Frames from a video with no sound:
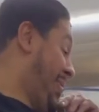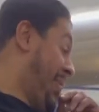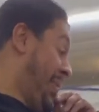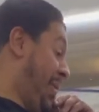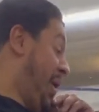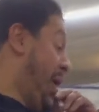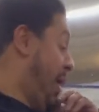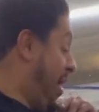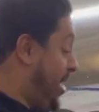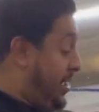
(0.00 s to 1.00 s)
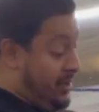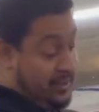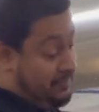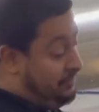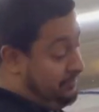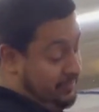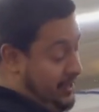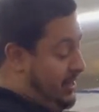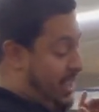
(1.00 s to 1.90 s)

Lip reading: Like is that not a phrase?